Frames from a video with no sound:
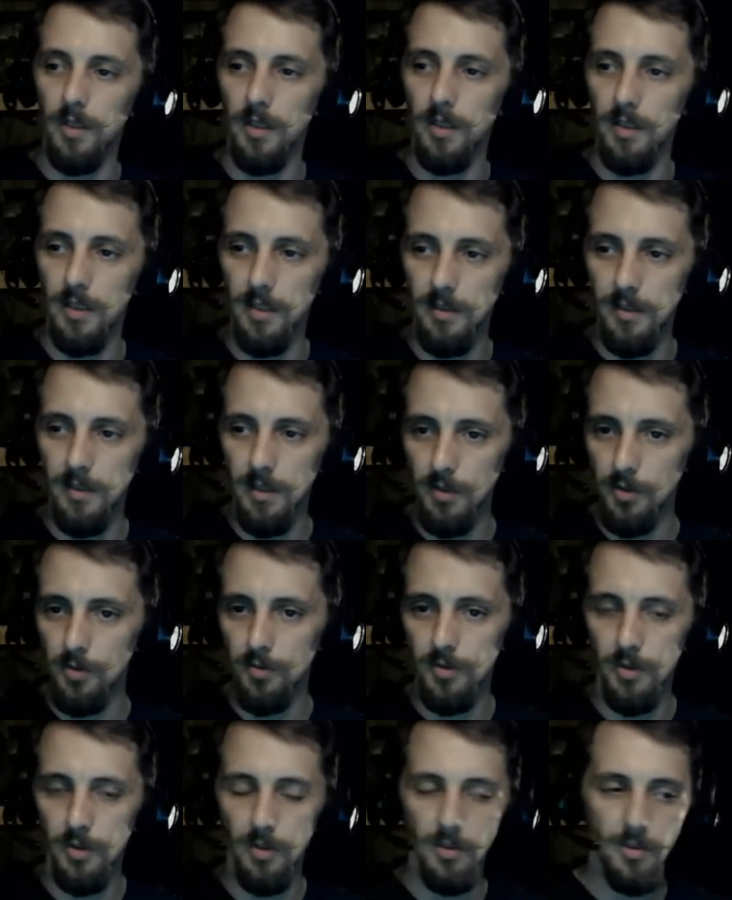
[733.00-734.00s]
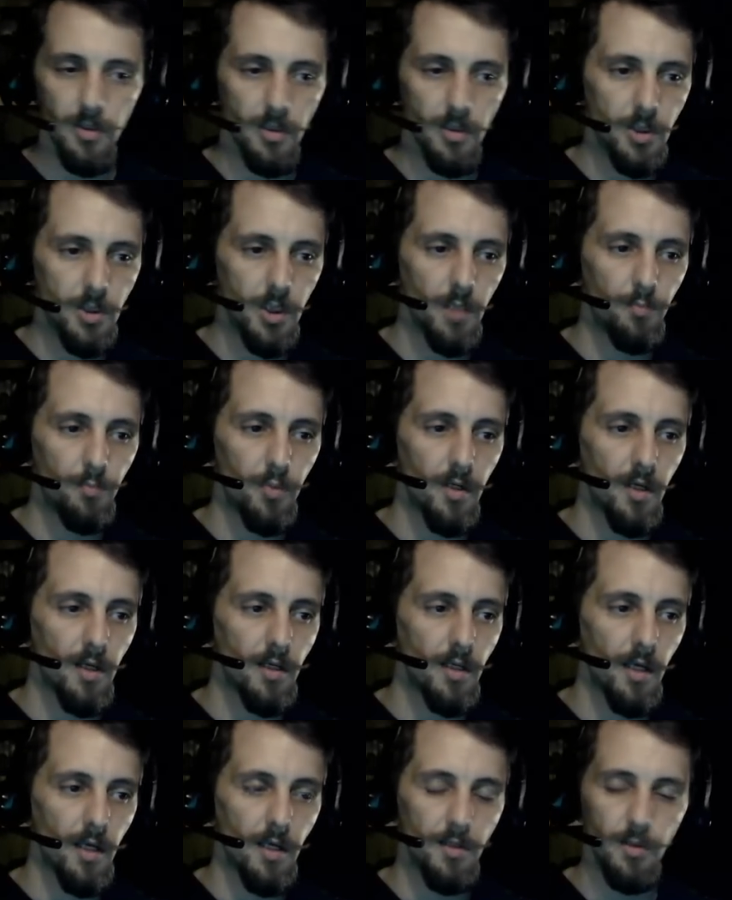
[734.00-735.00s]
continue to chip
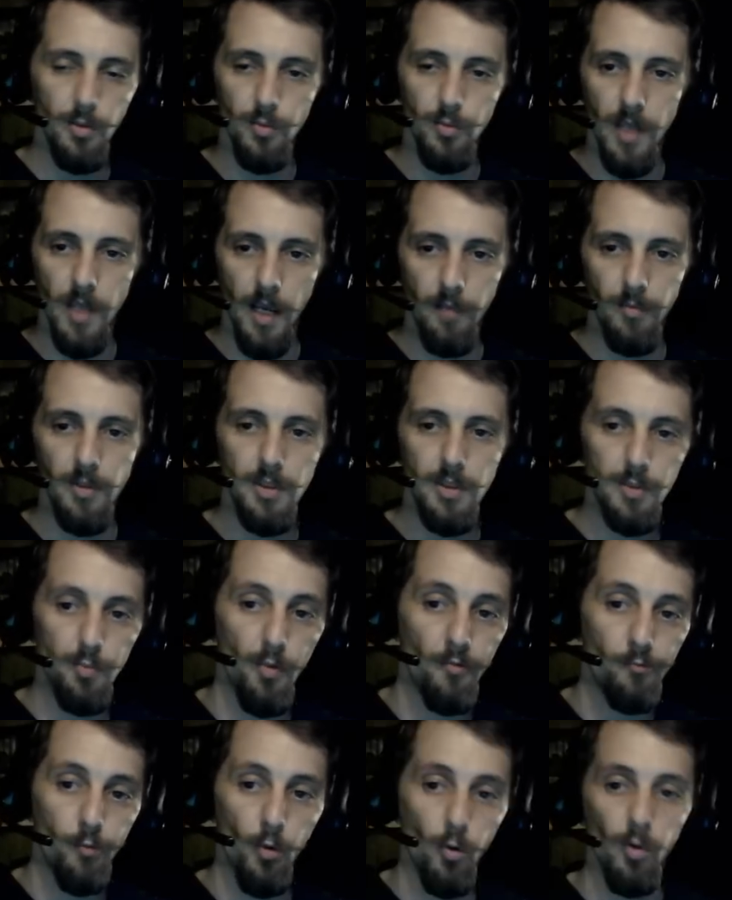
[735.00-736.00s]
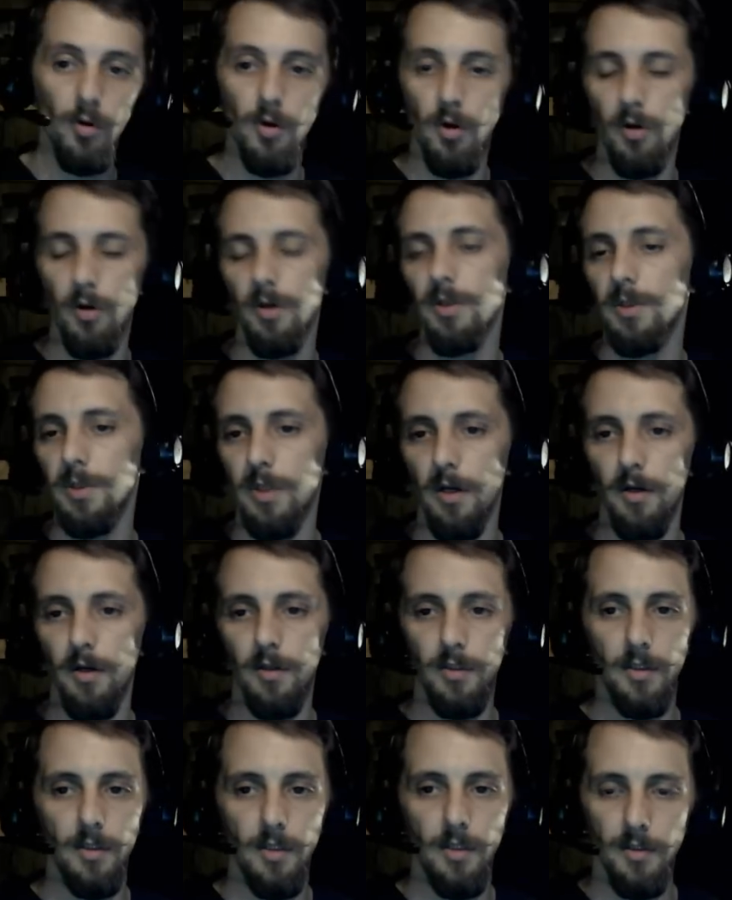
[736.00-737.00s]
in and do damage before Carnage
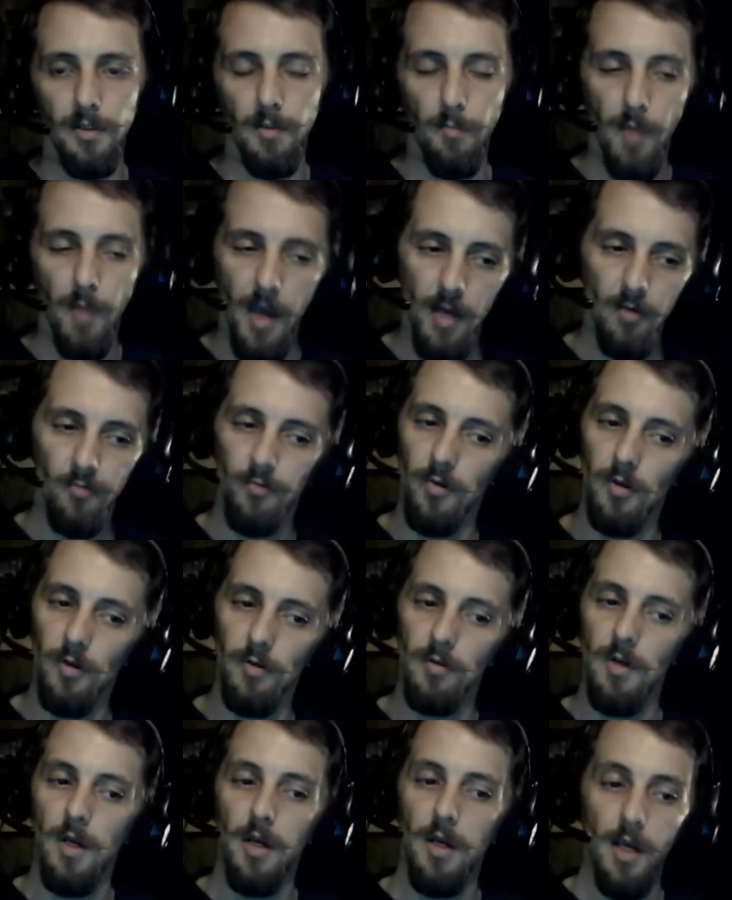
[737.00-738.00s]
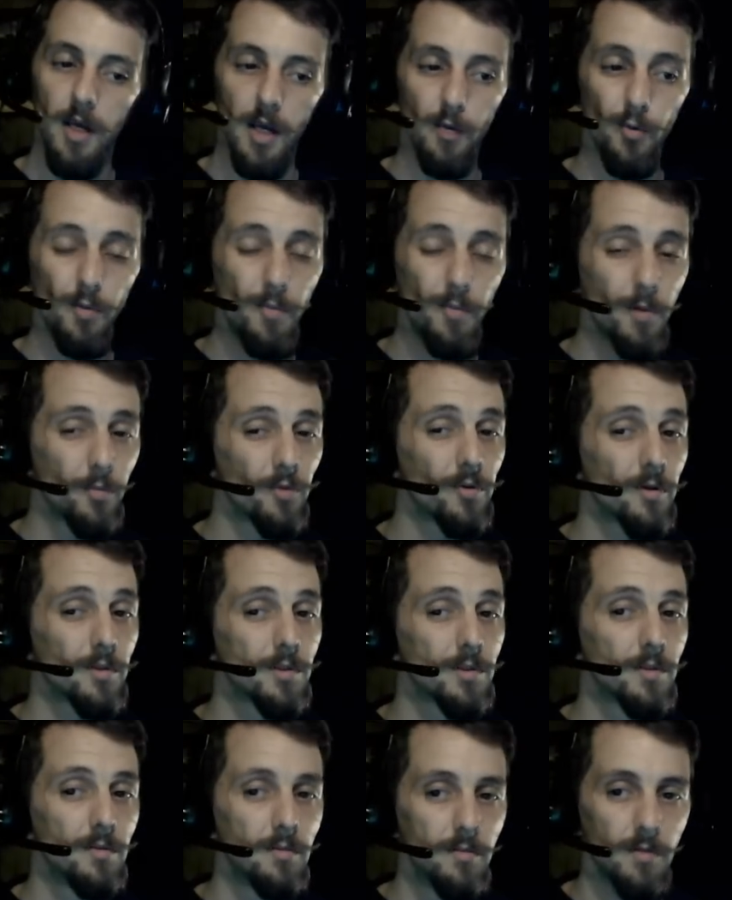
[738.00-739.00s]
Tyrant can hit the battlefield. And remember,
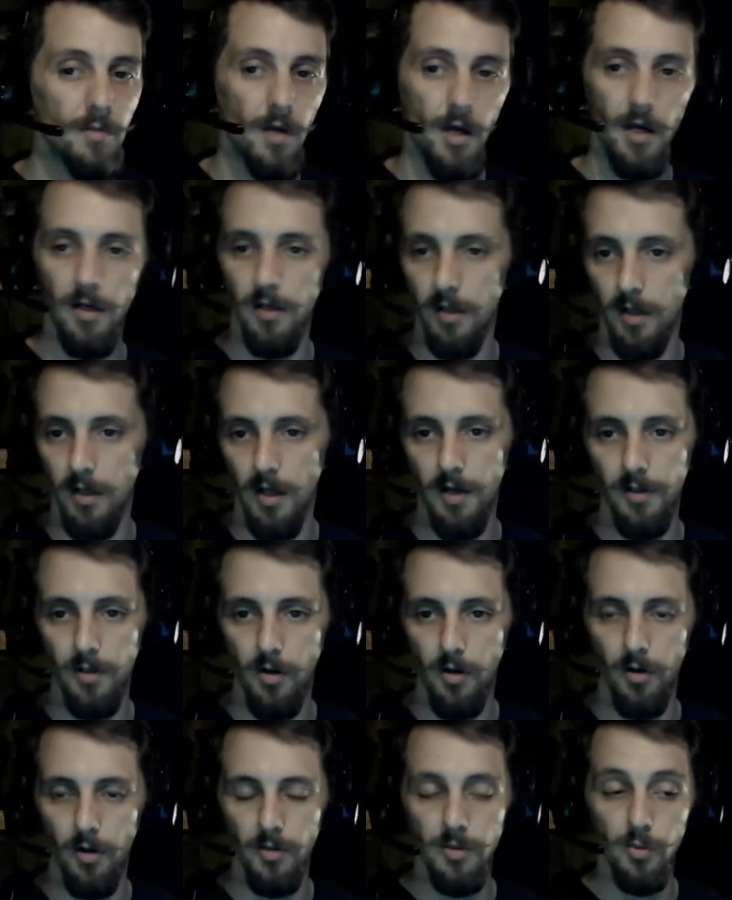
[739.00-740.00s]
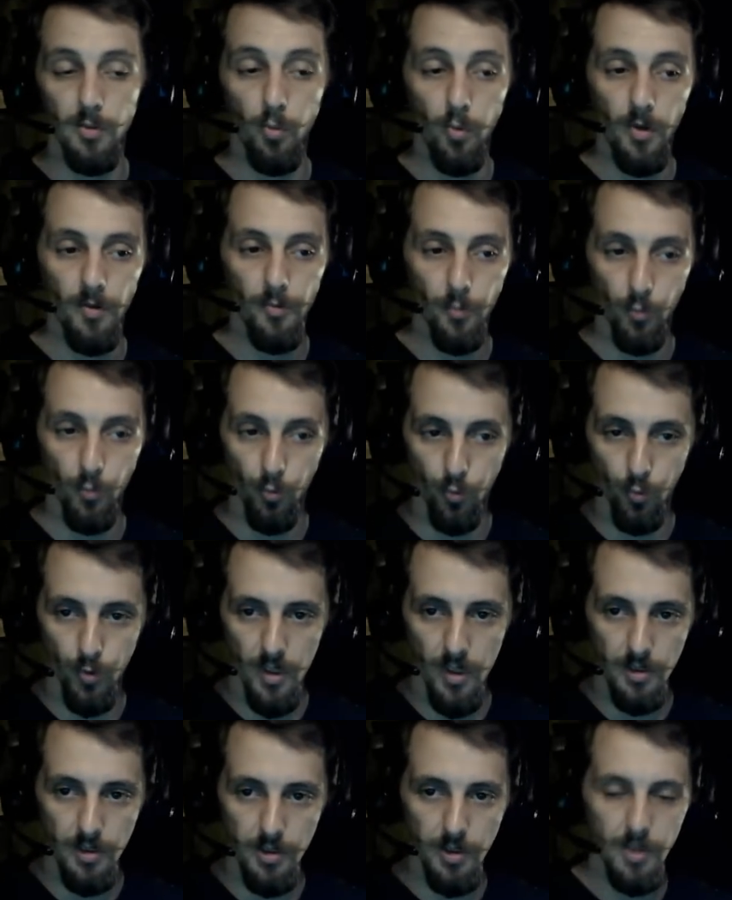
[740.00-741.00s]
there's not a lot of cards with
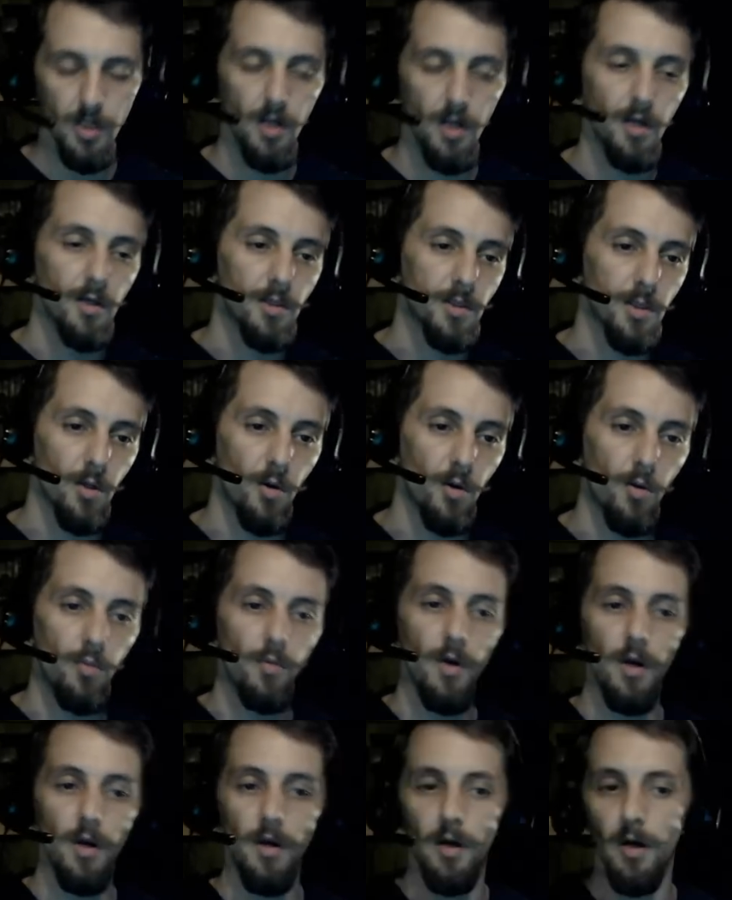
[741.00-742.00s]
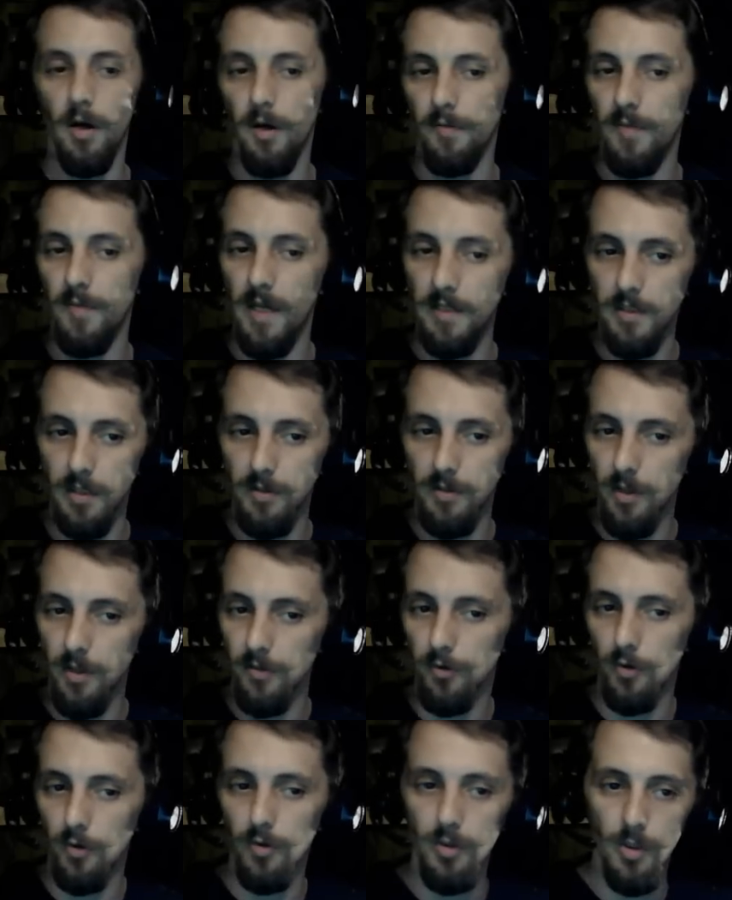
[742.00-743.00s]
reach, so that's
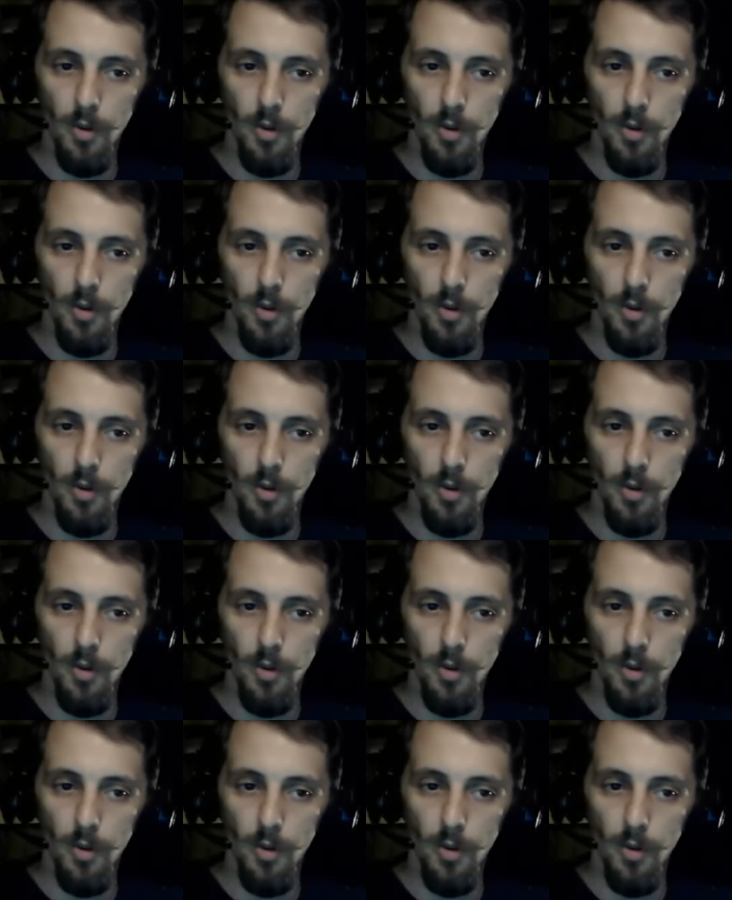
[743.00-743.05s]
another